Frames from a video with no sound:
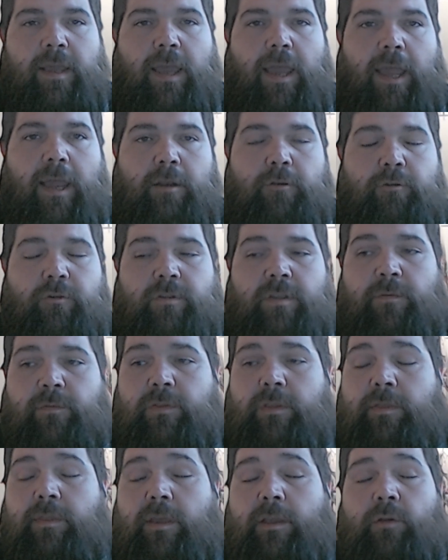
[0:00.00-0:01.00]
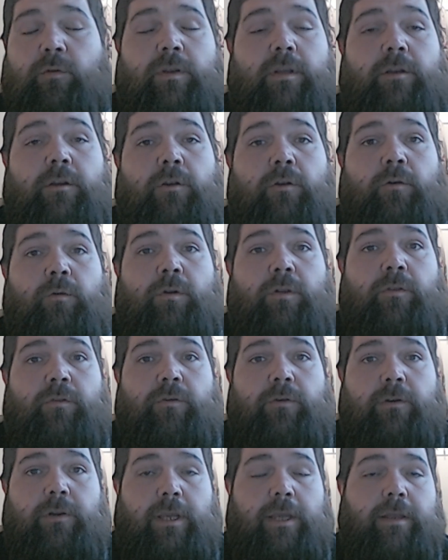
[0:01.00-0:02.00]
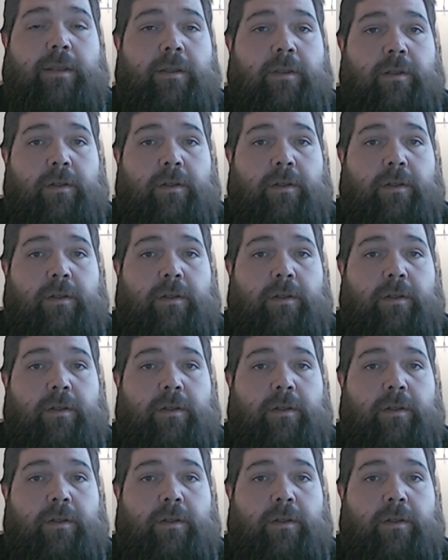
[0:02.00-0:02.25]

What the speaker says: and just everything that you need to know concerning it.